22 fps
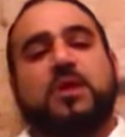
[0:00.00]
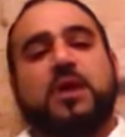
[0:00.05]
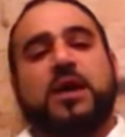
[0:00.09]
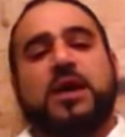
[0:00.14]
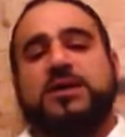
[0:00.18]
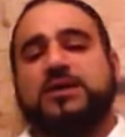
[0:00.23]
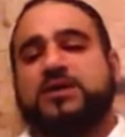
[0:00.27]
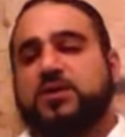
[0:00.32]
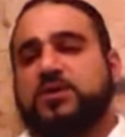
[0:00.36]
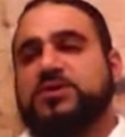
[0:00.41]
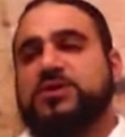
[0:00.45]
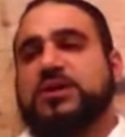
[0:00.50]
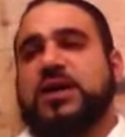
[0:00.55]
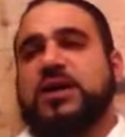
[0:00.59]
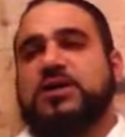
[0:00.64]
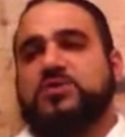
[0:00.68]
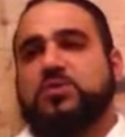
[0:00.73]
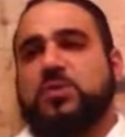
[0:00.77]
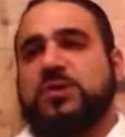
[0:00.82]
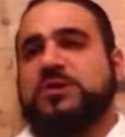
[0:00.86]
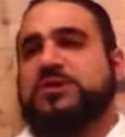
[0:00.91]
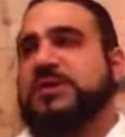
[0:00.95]
I told you
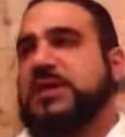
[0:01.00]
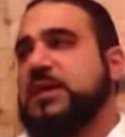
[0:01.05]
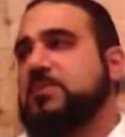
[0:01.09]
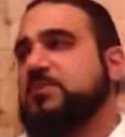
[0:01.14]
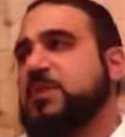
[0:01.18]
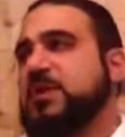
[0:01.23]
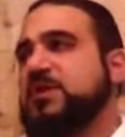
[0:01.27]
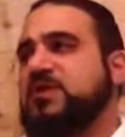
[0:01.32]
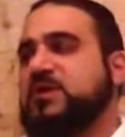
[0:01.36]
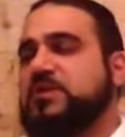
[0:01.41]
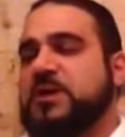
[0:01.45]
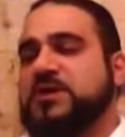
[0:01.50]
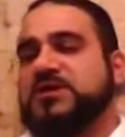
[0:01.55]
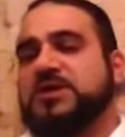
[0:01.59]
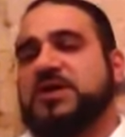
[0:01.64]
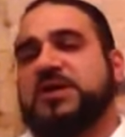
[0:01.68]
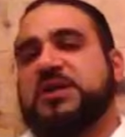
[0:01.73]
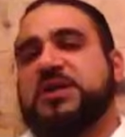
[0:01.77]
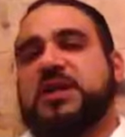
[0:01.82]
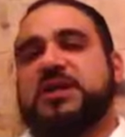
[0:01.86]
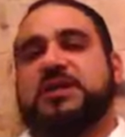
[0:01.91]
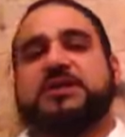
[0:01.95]
guys one time, my cousin
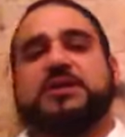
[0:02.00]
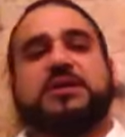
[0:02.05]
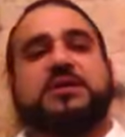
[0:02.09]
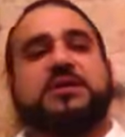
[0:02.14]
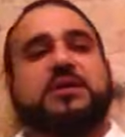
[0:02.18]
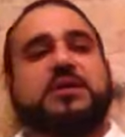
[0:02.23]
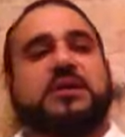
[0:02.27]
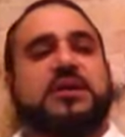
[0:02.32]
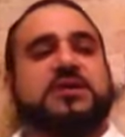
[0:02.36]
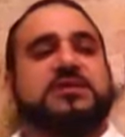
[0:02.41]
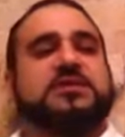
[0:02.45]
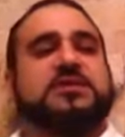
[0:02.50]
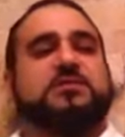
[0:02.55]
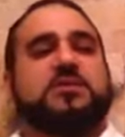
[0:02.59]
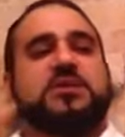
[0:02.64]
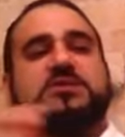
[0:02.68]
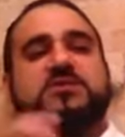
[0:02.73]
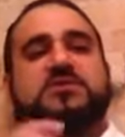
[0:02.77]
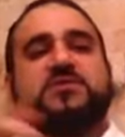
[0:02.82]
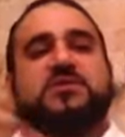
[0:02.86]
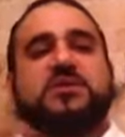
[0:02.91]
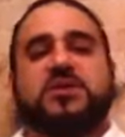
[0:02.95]
and I did the
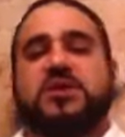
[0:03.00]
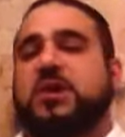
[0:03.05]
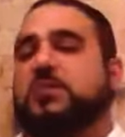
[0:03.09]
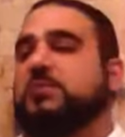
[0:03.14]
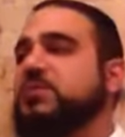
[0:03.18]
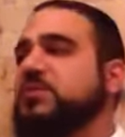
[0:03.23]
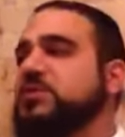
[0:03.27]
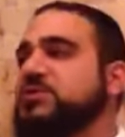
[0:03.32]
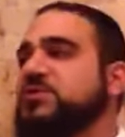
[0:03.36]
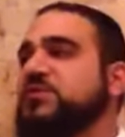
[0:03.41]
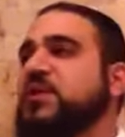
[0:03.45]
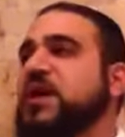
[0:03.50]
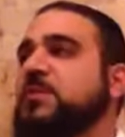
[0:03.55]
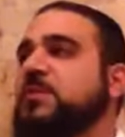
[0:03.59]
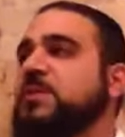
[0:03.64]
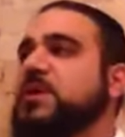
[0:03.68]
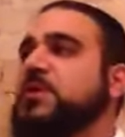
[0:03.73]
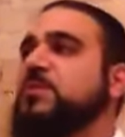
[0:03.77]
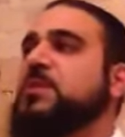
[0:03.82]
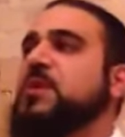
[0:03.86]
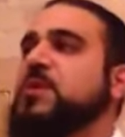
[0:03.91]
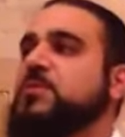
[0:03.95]
estimates of the numbers of how
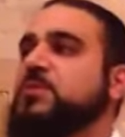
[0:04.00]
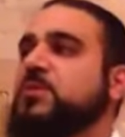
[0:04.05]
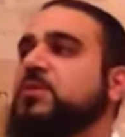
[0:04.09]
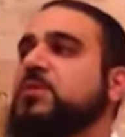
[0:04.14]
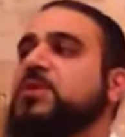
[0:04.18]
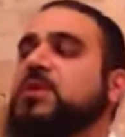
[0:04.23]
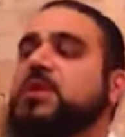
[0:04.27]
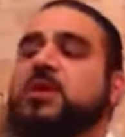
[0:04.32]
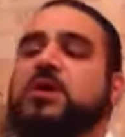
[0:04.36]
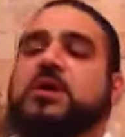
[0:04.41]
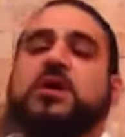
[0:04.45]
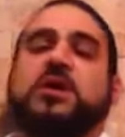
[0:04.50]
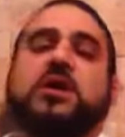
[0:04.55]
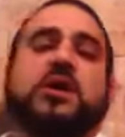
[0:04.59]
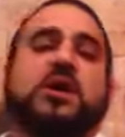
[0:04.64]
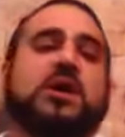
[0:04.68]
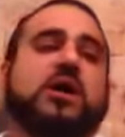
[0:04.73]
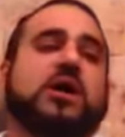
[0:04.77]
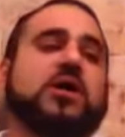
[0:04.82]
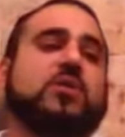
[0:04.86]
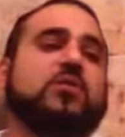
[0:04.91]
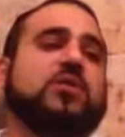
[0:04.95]
many people
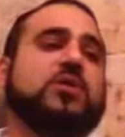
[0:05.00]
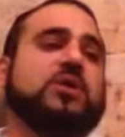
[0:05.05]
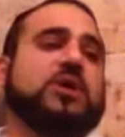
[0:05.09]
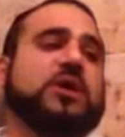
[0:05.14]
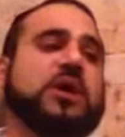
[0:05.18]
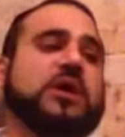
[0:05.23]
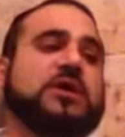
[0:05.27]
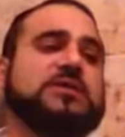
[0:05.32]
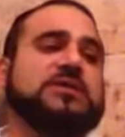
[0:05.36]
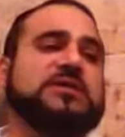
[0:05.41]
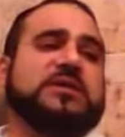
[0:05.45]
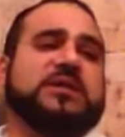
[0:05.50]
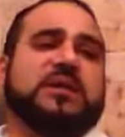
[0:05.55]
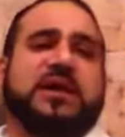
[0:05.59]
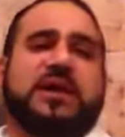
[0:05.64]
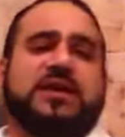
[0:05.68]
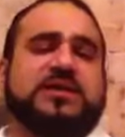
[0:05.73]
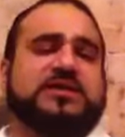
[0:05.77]
were in Al Sinai.